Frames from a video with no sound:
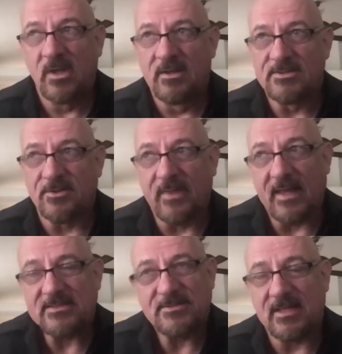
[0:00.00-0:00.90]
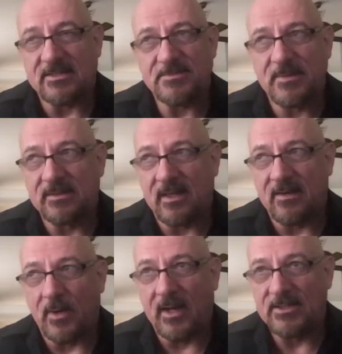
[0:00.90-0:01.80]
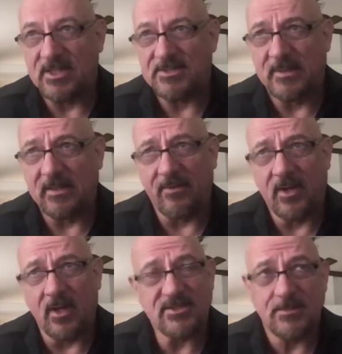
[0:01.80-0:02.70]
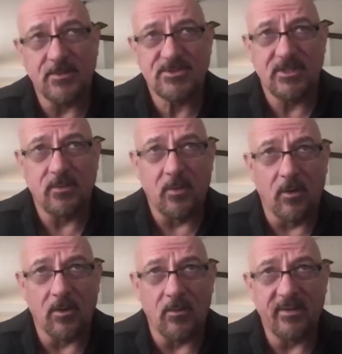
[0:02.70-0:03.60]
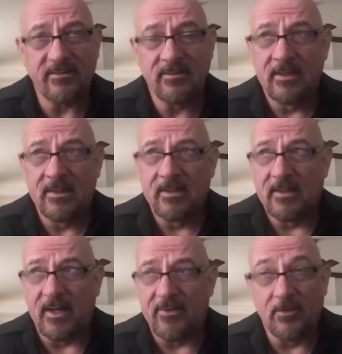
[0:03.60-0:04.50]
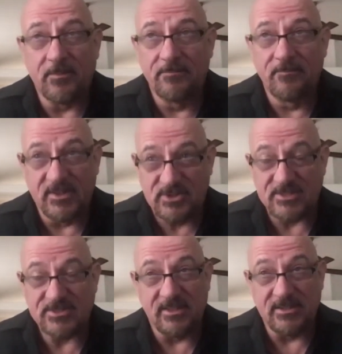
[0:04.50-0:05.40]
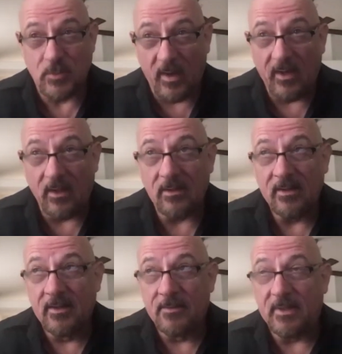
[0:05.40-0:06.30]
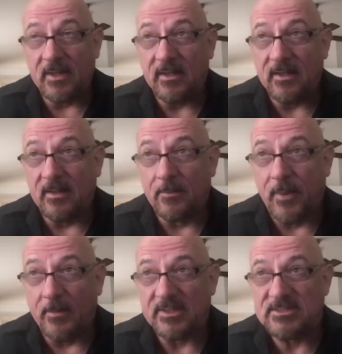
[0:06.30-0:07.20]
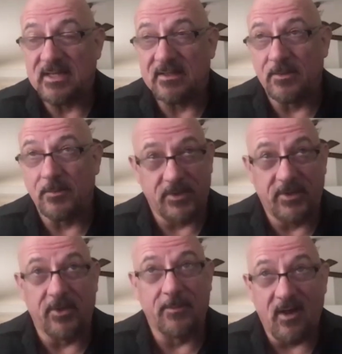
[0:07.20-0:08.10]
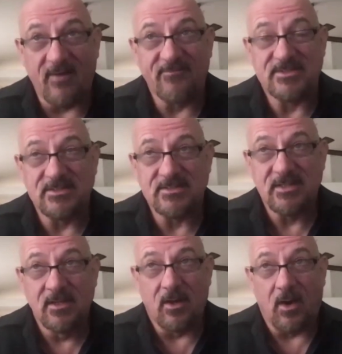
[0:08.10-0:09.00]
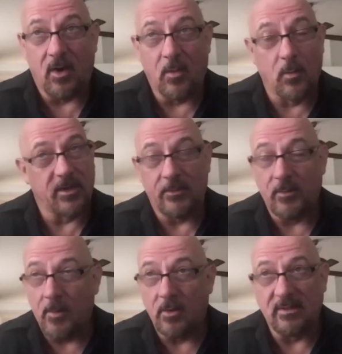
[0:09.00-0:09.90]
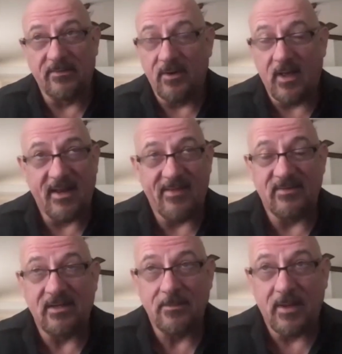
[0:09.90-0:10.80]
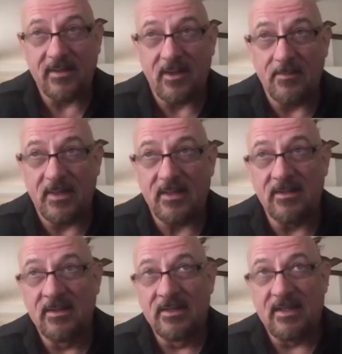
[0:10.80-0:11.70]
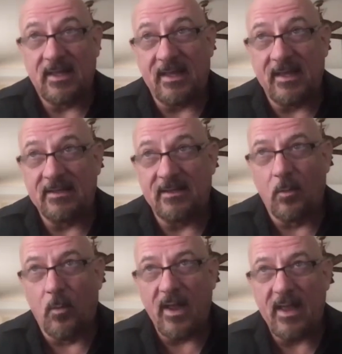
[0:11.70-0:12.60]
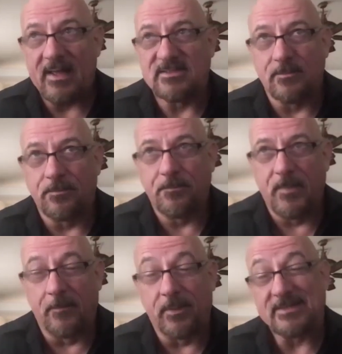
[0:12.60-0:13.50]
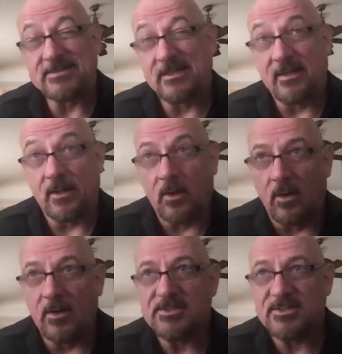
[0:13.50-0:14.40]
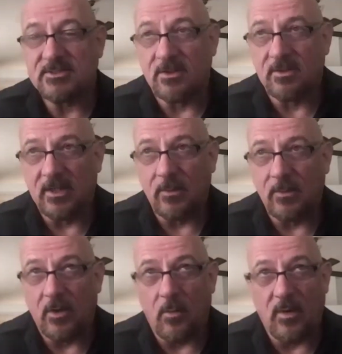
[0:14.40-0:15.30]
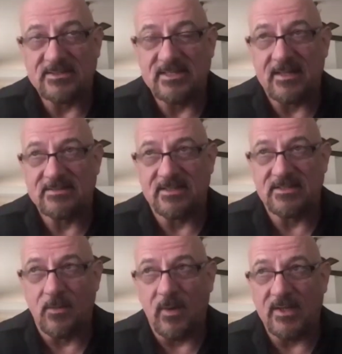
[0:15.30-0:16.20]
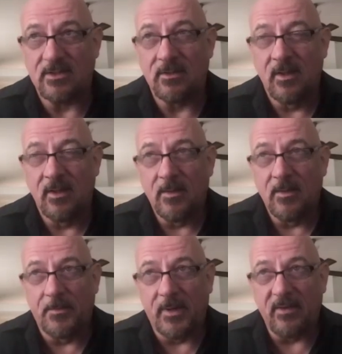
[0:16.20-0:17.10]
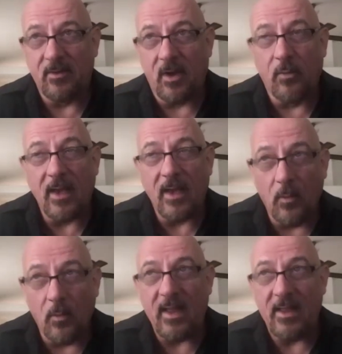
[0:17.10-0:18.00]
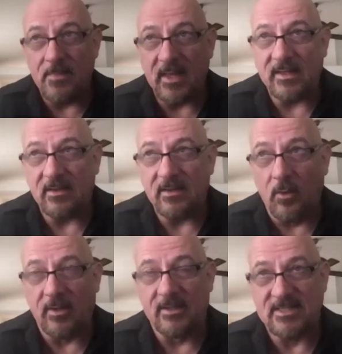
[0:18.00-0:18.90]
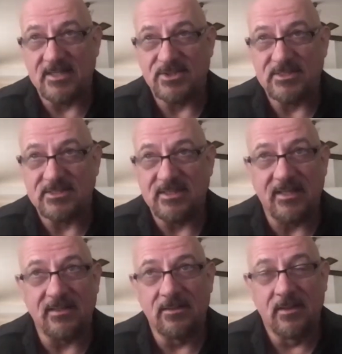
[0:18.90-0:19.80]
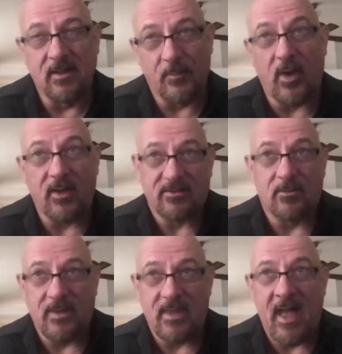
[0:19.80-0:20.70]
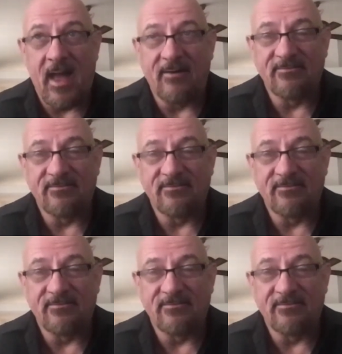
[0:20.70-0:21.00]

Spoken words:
So that's been kind of my adjustment. Now the customers that we work with, they're adjusting as well. Many public sector procurement offices are working remotely. They're not having anybody come in. And in a way, that's a blessing and a curse. Certainly, we don't want to see that situation. But right away, many organizations needed a product that we have.